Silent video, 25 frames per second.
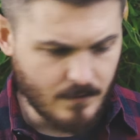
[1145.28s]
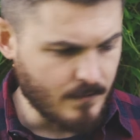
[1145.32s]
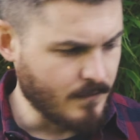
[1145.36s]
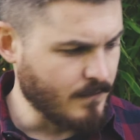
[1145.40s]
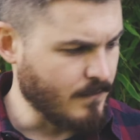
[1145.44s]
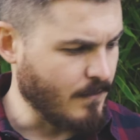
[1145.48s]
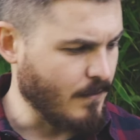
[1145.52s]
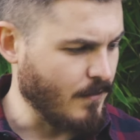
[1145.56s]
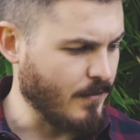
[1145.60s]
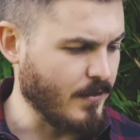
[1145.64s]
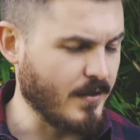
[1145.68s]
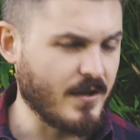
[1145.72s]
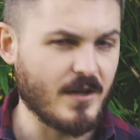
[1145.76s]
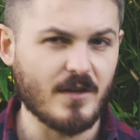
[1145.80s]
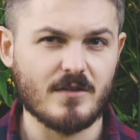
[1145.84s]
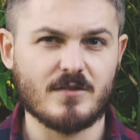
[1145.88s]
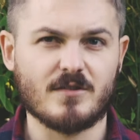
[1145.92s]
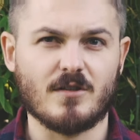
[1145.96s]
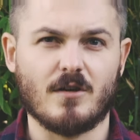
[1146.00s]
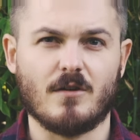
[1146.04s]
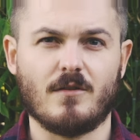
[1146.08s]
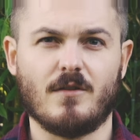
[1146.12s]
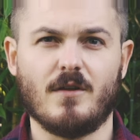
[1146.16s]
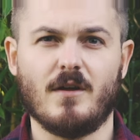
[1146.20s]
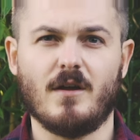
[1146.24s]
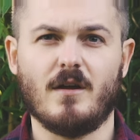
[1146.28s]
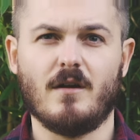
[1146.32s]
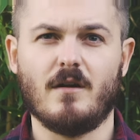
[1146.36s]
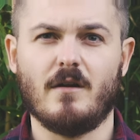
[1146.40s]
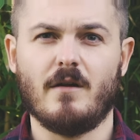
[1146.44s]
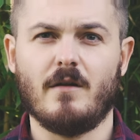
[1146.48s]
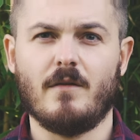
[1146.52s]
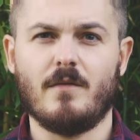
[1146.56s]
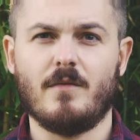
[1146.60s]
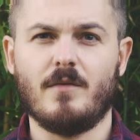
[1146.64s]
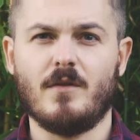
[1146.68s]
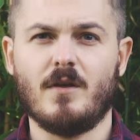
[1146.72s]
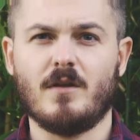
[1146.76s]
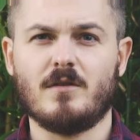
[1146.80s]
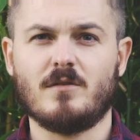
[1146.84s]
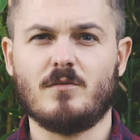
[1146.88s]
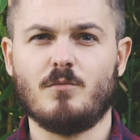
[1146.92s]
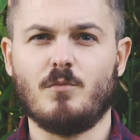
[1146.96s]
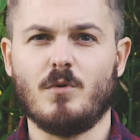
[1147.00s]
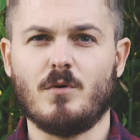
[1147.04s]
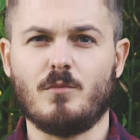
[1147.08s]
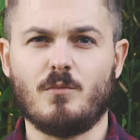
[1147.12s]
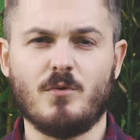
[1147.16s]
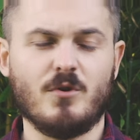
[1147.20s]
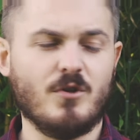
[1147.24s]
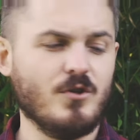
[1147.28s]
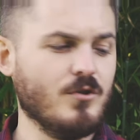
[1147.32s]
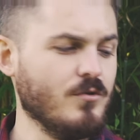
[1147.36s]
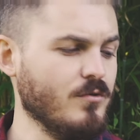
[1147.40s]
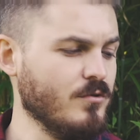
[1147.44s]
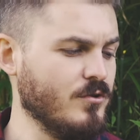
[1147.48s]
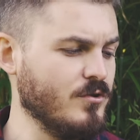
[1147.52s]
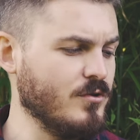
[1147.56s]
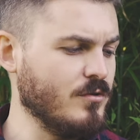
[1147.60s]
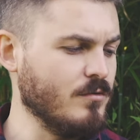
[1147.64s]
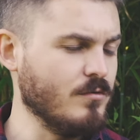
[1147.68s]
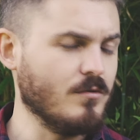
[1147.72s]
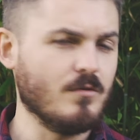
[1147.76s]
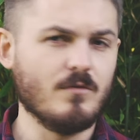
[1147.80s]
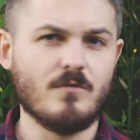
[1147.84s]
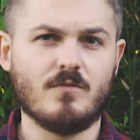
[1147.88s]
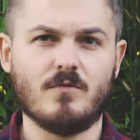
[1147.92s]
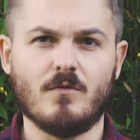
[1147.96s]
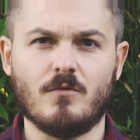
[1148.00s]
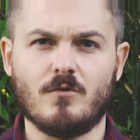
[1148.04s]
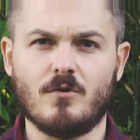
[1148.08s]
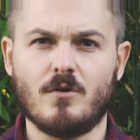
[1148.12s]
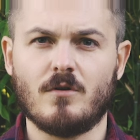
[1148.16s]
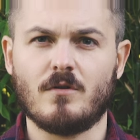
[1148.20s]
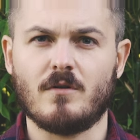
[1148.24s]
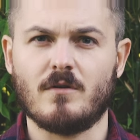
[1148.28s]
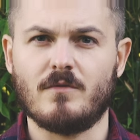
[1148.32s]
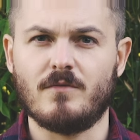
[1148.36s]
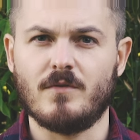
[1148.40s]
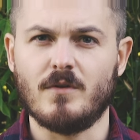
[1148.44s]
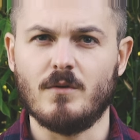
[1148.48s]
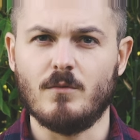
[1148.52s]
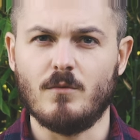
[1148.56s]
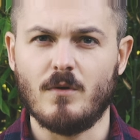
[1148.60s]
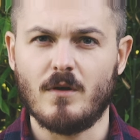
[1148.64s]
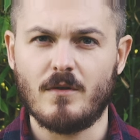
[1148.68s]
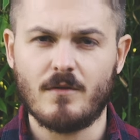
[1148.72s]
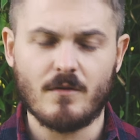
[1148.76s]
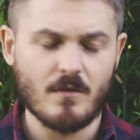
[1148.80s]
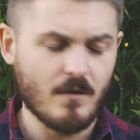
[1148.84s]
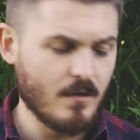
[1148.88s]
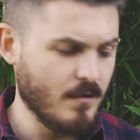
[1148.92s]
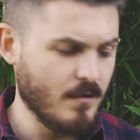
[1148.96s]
For the kids out there, that's what we used to do photography with.